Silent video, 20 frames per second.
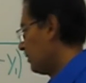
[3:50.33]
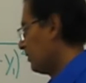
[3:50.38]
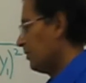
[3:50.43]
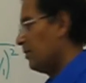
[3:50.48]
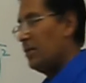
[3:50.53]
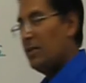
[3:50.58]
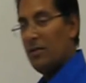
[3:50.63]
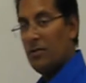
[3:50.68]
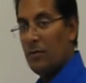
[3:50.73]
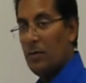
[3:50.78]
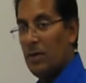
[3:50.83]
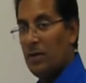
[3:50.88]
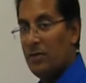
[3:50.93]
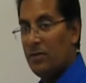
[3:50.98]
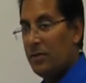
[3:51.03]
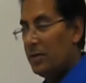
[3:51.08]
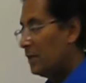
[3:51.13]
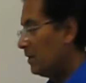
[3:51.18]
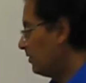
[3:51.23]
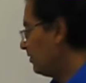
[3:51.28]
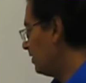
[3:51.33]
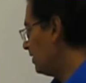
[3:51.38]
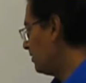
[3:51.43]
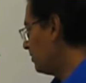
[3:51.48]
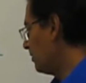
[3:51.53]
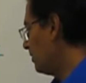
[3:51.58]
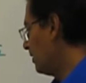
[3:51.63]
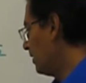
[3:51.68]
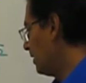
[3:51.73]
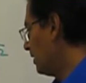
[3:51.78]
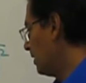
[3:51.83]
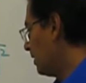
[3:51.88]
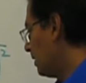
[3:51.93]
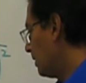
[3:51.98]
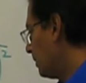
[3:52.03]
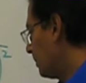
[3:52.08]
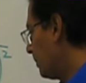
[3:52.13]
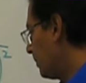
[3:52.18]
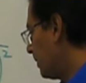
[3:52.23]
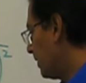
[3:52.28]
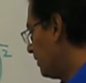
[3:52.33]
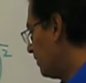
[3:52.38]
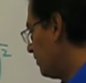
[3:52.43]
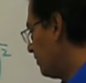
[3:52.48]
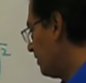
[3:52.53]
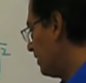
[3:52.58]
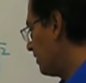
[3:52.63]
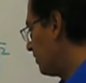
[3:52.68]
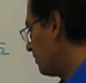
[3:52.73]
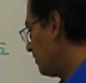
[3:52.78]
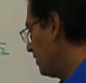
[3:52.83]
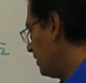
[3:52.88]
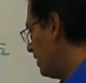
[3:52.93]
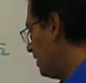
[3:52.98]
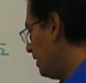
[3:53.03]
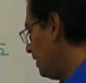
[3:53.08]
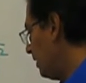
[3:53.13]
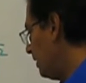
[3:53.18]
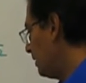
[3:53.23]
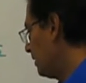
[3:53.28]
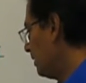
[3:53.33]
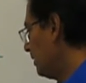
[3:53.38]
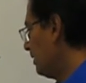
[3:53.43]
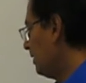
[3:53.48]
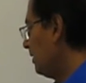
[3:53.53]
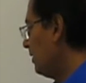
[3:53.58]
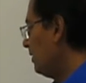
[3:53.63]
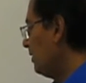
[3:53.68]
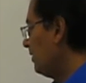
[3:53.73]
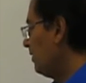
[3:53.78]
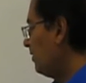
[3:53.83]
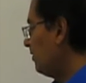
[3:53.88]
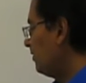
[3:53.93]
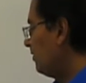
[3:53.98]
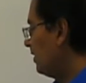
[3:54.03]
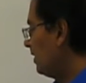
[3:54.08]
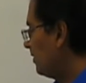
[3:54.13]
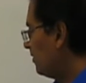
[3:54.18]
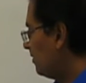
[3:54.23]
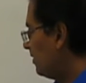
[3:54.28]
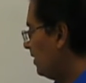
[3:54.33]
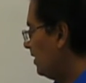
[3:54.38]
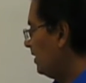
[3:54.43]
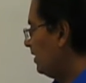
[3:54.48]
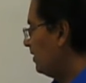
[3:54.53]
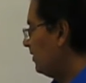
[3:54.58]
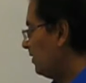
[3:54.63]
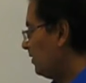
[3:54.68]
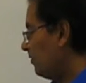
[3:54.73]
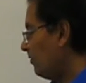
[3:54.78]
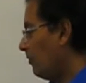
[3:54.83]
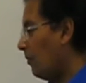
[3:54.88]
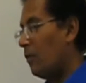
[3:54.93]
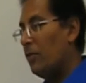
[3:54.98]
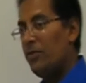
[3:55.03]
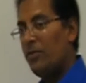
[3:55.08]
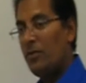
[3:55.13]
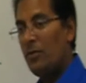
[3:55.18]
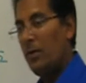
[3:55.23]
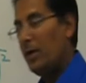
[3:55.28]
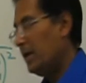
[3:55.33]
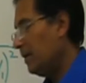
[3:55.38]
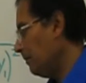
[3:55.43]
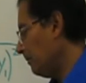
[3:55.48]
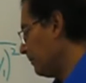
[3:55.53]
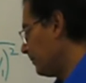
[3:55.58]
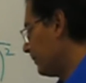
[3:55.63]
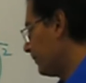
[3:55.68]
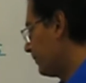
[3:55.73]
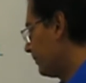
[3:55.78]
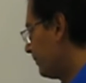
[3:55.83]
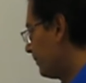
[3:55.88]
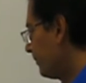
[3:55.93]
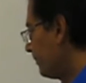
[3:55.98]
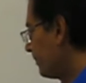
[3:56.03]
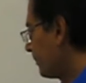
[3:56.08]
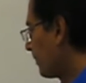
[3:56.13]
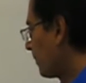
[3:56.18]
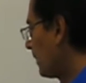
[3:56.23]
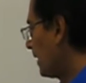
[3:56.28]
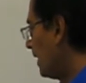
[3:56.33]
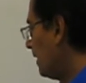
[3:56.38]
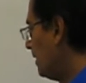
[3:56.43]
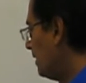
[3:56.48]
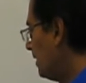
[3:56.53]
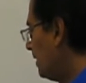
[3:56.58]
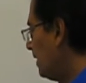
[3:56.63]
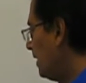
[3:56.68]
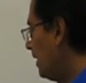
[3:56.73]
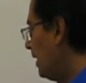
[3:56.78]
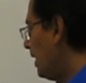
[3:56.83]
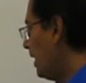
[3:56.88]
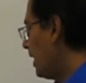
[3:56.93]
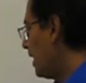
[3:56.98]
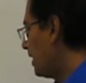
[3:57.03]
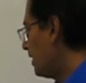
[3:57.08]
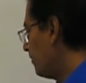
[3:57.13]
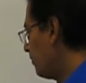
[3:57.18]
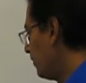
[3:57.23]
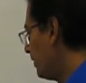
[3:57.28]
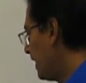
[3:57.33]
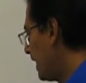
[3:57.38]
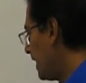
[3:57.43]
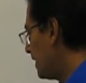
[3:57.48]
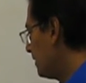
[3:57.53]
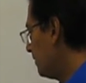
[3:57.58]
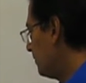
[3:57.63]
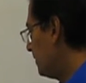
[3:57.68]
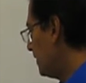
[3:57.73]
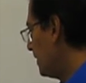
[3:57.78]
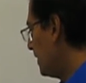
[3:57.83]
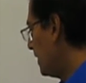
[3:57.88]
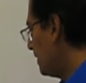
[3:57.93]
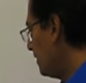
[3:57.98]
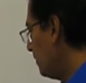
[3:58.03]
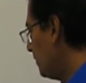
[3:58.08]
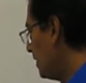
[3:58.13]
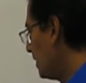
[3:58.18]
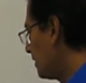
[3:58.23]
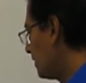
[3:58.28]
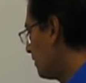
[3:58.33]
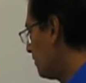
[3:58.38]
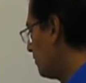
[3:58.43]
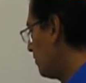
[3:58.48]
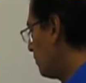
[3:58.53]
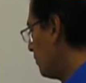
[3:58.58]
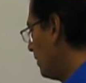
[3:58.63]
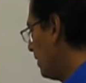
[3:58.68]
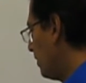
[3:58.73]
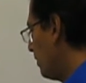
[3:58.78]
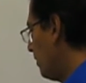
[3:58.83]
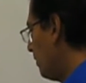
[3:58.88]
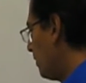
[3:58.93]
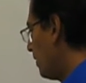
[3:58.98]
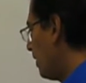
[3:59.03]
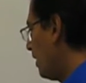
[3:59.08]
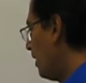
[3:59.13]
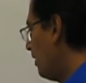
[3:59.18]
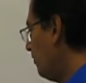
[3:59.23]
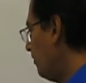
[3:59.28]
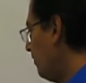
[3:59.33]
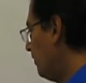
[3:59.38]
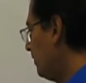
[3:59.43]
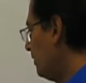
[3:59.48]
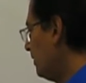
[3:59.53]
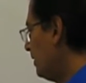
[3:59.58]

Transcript: 6 squared is 36 plus 16. 16 is 4 squared. And if we add them together, we get the square root of